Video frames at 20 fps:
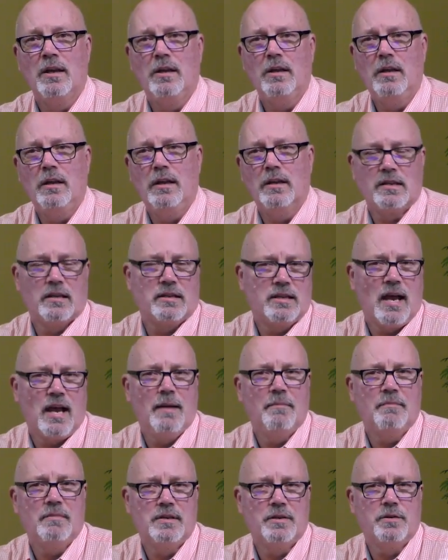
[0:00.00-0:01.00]
it's a
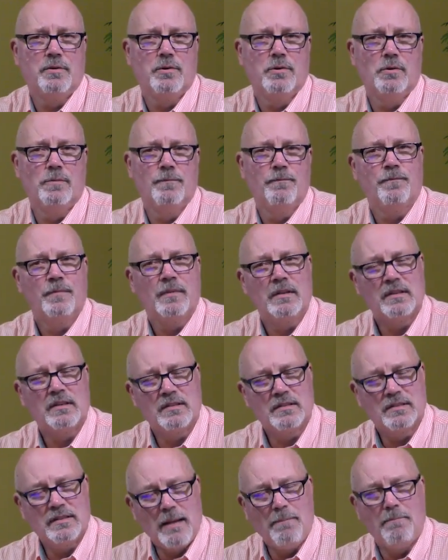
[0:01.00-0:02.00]
time to
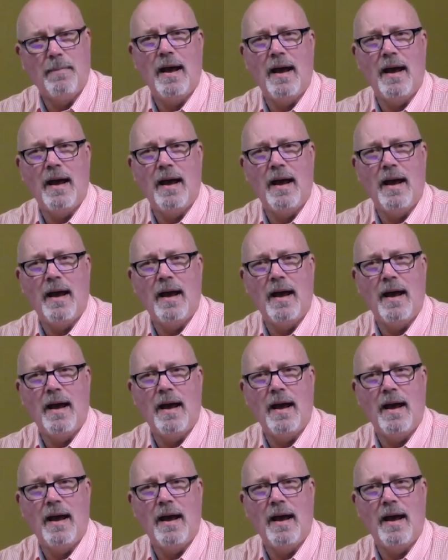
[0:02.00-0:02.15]
step